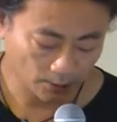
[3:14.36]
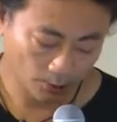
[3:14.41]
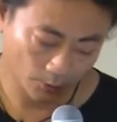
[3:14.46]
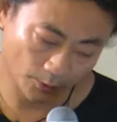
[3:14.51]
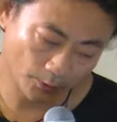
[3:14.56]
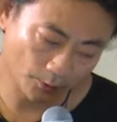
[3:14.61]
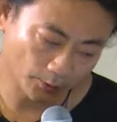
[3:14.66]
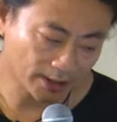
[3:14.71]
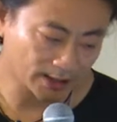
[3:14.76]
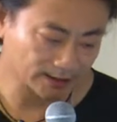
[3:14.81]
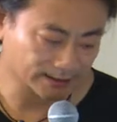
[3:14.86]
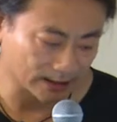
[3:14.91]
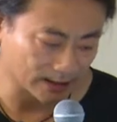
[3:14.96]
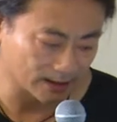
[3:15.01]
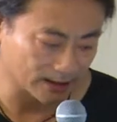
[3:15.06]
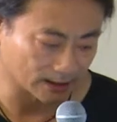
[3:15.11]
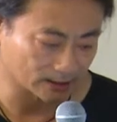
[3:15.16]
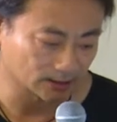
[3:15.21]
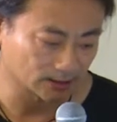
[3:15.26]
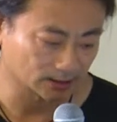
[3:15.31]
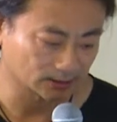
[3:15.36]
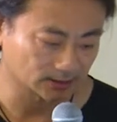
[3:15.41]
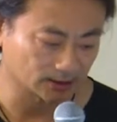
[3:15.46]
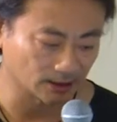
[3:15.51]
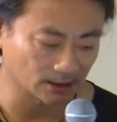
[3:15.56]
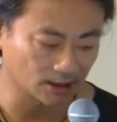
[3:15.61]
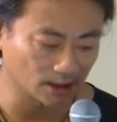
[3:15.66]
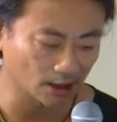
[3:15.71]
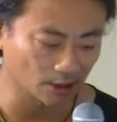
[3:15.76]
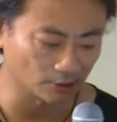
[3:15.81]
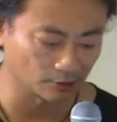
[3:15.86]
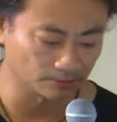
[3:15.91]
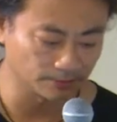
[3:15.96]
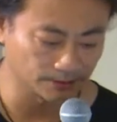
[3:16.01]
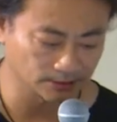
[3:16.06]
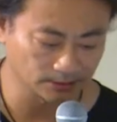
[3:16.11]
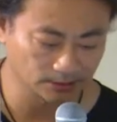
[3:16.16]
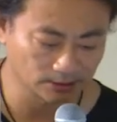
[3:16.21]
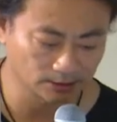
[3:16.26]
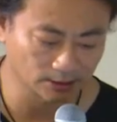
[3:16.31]
we, we, can say that the, the
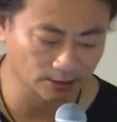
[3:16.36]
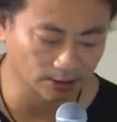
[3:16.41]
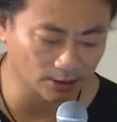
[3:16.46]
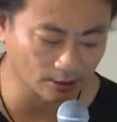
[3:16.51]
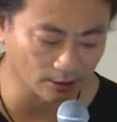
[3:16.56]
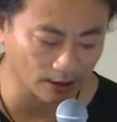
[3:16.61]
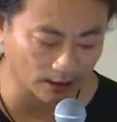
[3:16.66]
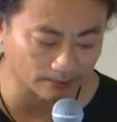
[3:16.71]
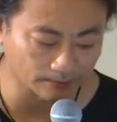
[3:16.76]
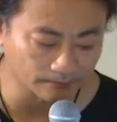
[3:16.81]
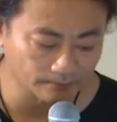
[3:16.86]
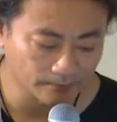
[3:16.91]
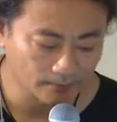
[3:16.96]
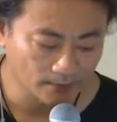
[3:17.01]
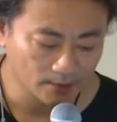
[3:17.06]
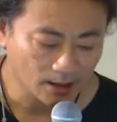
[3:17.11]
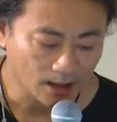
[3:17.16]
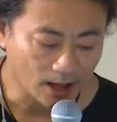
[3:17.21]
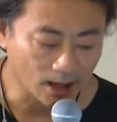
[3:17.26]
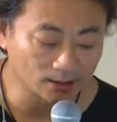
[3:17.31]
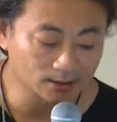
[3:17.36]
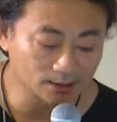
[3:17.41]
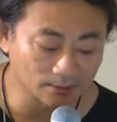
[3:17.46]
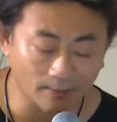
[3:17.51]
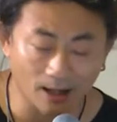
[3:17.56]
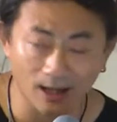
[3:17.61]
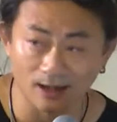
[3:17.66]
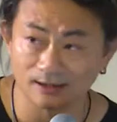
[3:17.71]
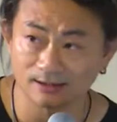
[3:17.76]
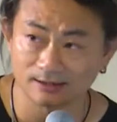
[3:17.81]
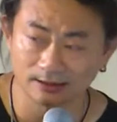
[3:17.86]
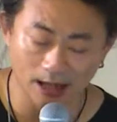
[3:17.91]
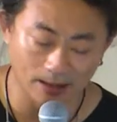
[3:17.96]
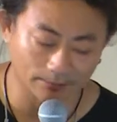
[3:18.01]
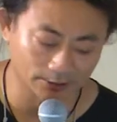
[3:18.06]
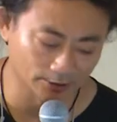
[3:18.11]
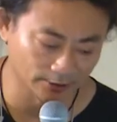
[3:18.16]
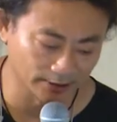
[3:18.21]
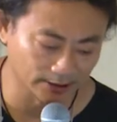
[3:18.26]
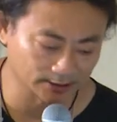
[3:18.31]
co-op, the co-op undermines
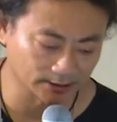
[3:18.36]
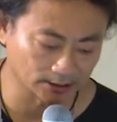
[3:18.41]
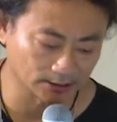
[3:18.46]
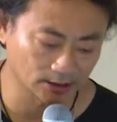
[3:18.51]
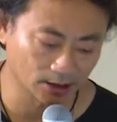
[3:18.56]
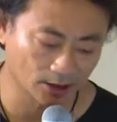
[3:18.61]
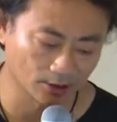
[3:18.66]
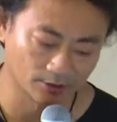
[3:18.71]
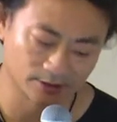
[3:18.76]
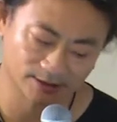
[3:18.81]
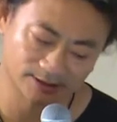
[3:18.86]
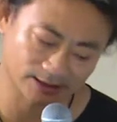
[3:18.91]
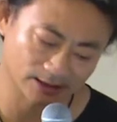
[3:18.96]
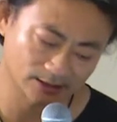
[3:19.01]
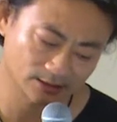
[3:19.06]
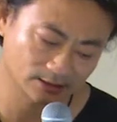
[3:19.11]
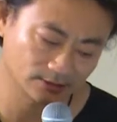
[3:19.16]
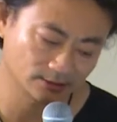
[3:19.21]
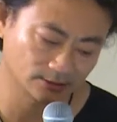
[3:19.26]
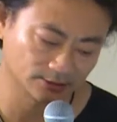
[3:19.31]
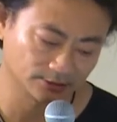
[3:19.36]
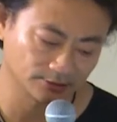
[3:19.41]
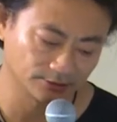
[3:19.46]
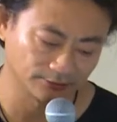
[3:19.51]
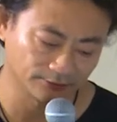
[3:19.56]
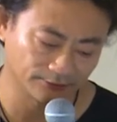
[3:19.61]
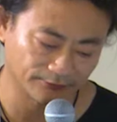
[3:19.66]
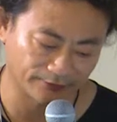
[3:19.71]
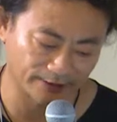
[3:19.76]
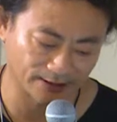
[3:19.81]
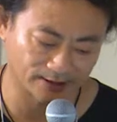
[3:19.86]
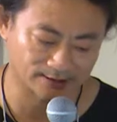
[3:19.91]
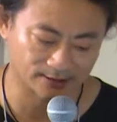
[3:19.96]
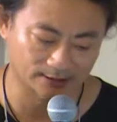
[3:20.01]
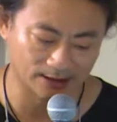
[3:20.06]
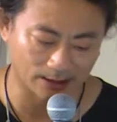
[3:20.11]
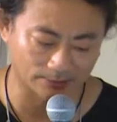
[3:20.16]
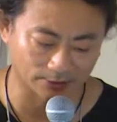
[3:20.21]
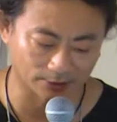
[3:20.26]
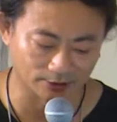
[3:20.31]
capitalism, or say to fix
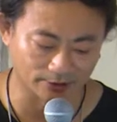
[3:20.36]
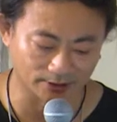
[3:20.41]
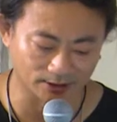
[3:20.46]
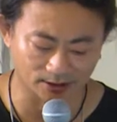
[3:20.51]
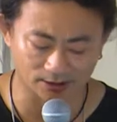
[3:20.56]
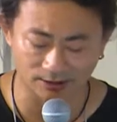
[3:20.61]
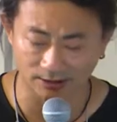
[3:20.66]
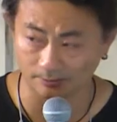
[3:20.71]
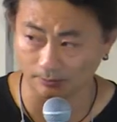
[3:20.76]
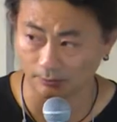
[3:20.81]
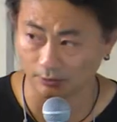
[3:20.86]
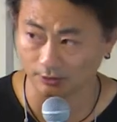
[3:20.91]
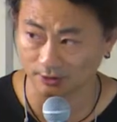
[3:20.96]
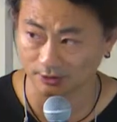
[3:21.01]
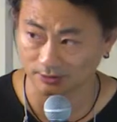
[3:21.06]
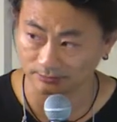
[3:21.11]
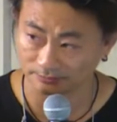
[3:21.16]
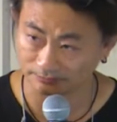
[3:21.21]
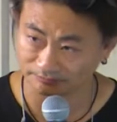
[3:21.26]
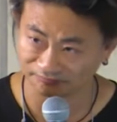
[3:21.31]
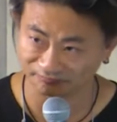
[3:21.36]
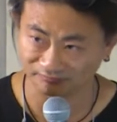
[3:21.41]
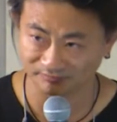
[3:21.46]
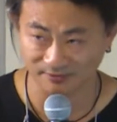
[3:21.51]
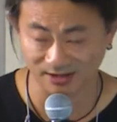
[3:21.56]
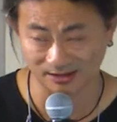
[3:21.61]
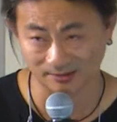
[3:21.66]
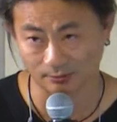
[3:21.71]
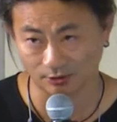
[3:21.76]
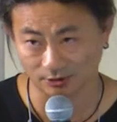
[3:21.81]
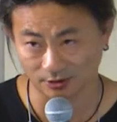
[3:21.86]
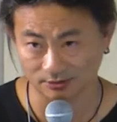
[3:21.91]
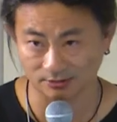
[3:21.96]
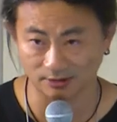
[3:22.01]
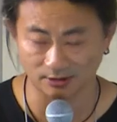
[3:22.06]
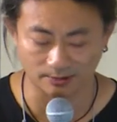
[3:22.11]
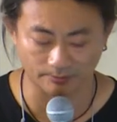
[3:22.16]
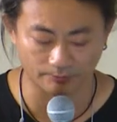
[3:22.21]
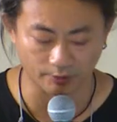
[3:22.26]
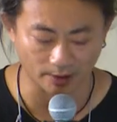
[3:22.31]
capitalism in more, is
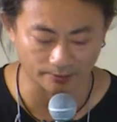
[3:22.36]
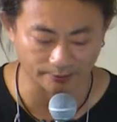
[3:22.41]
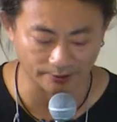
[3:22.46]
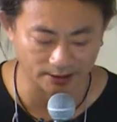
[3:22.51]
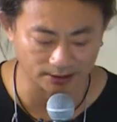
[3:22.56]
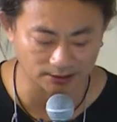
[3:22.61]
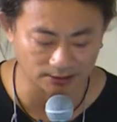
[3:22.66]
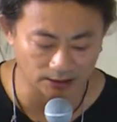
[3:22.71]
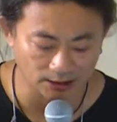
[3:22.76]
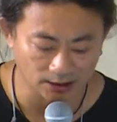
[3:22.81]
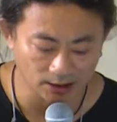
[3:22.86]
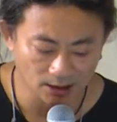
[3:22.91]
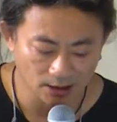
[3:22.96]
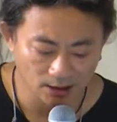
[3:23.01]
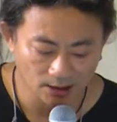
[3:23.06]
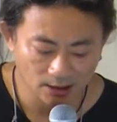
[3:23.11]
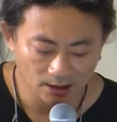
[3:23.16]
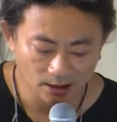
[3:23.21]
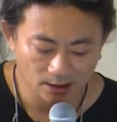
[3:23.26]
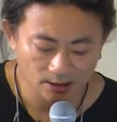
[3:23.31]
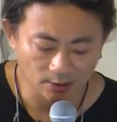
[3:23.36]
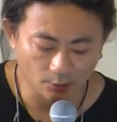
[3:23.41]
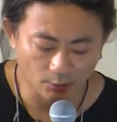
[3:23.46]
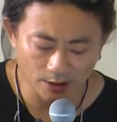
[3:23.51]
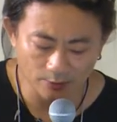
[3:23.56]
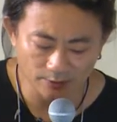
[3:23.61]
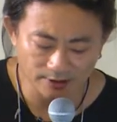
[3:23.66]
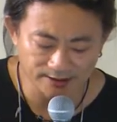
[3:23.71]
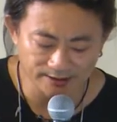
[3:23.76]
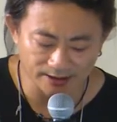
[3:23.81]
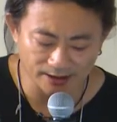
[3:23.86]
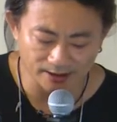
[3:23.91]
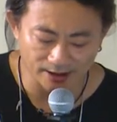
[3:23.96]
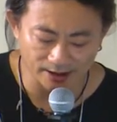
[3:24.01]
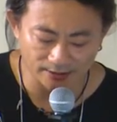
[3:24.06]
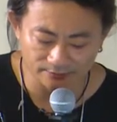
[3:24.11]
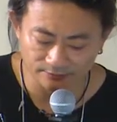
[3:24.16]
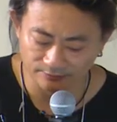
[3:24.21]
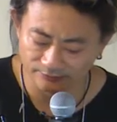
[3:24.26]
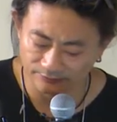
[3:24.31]
more appropriate. So when we say
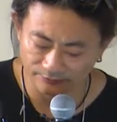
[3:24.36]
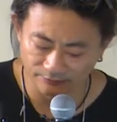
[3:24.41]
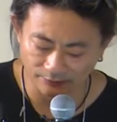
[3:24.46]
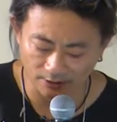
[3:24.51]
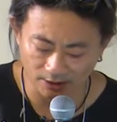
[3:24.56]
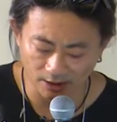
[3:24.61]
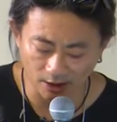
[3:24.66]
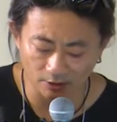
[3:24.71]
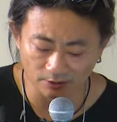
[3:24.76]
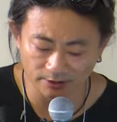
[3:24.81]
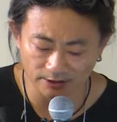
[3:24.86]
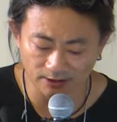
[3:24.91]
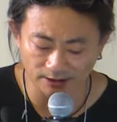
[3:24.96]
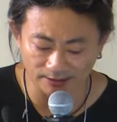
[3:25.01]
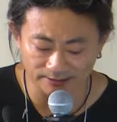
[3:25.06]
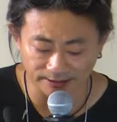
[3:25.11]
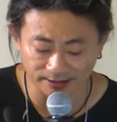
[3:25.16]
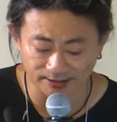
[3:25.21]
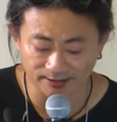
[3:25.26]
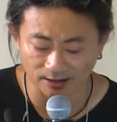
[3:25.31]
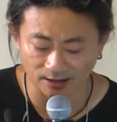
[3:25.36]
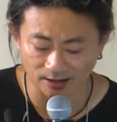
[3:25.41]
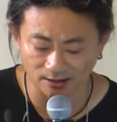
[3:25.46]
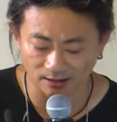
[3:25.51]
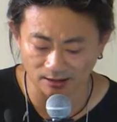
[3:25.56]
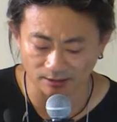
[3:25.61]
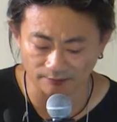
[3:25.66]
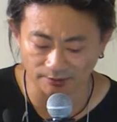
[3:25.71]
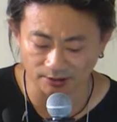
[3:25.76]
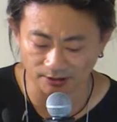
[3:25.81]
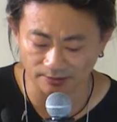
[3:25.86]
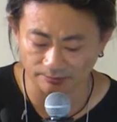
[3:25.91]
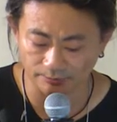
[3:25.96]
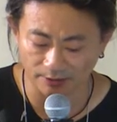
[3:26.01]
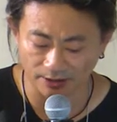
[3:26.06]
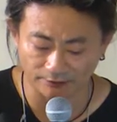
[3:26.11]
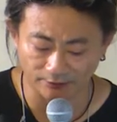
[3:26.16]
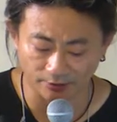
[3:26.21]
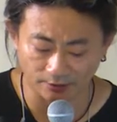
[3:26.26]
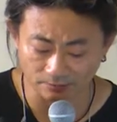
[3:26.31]
that for coding and design of the
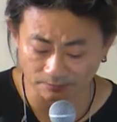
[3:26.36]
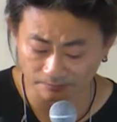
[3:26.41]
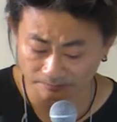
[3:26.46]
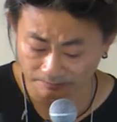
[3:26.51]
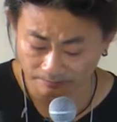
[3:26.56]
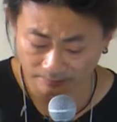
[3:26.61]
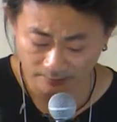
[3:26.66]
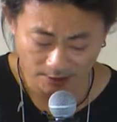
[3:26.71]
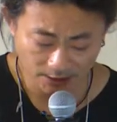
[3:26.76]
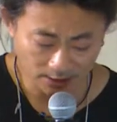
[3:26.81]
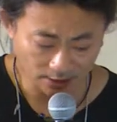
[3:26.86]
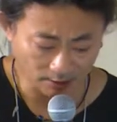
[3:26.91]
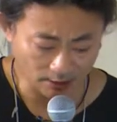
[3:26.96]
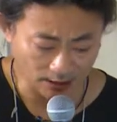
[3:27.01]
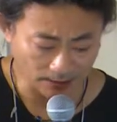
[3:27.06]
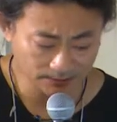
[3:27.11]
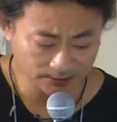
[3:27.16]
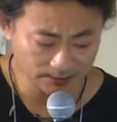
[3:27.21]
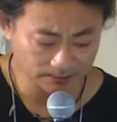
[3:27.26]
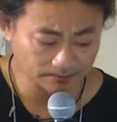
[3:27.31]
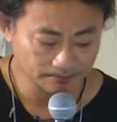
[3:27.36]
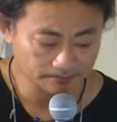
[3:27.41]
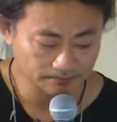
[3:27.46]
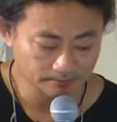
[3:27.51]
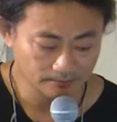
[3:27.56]
platform co-ops,